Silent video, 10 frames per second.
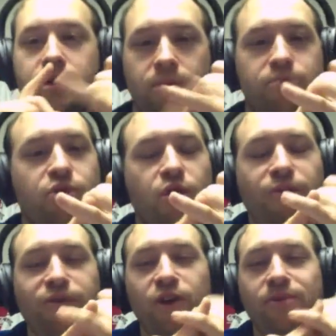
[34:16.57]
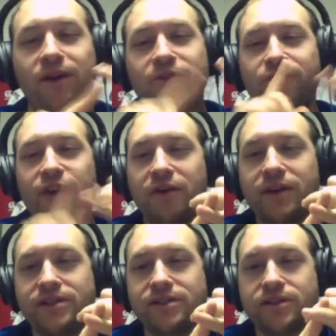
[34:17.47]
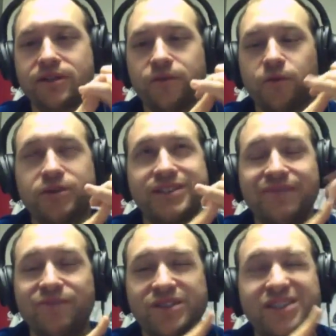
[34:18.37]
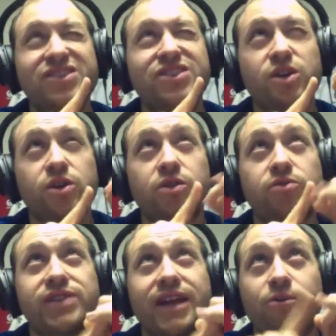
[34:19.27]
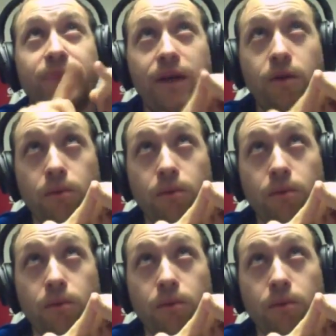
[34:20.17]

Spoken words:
pro film on Ferris for Sacramento.